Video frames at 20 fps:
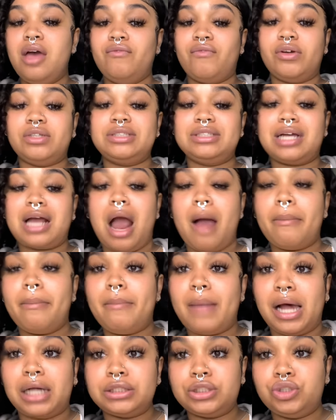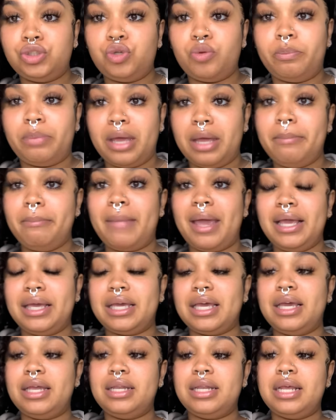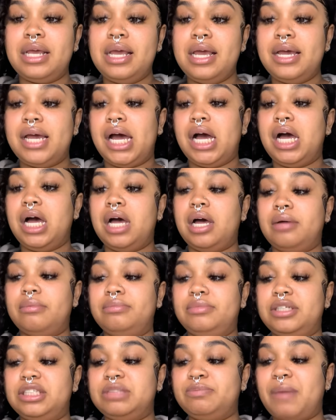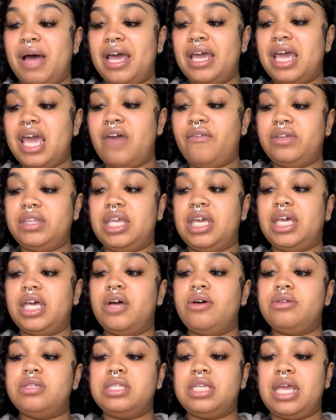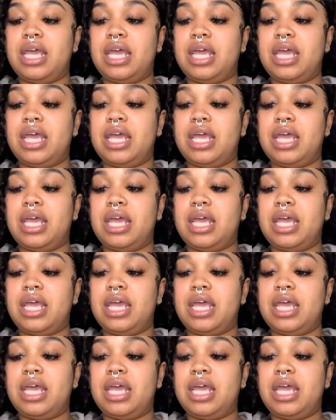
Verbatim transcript: versus the compromises you've been making, um, despite everything else.